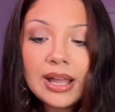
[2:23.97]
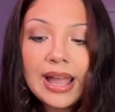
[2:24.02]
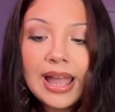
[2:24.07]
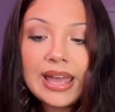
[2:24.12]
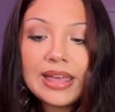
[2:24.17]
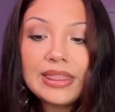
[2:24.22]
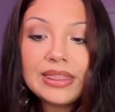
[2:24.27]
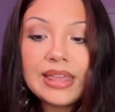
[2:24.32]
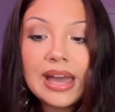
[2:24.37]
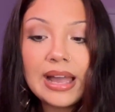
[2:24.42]

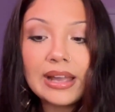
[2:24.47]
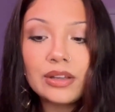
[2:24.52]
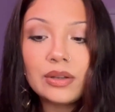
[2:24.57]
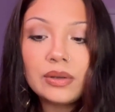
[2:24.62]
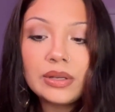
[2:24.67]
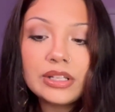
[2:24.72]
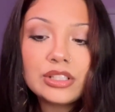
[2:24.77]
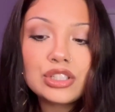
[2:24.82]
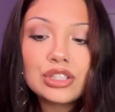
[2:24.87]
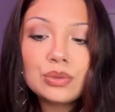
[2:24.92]
and that you
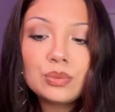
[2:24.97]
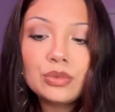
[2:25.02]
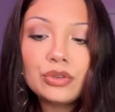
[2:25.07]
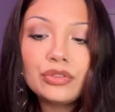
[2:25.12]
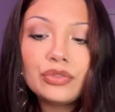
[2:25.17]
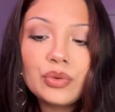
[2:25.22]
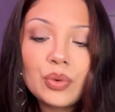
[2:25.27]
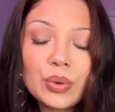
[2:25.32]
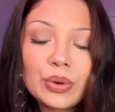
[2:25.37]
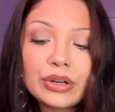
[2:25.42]
need to move
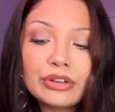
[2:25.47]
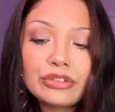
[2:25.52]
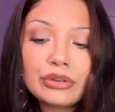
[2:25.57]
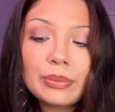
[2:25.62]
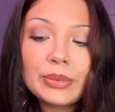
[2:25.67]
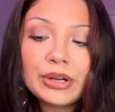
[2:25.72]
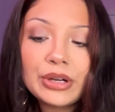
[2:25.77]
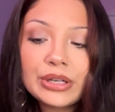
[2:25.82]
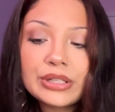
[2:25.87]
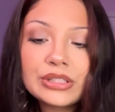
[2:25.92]
forward from
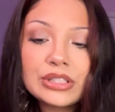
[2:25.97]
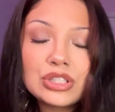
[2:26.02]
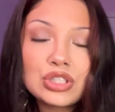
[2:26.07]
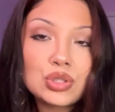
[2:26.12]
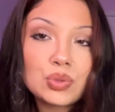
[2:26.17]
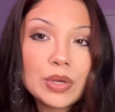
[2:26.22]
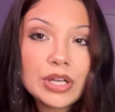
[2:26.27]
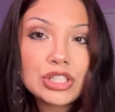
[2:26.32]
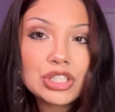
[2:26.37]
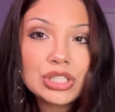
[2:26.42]
a current
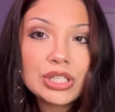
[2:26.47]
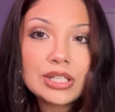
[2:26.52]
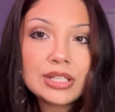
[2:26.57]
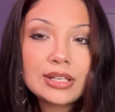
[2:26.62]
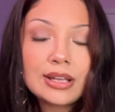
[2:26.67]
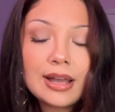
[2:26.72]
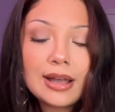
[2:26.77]
situation.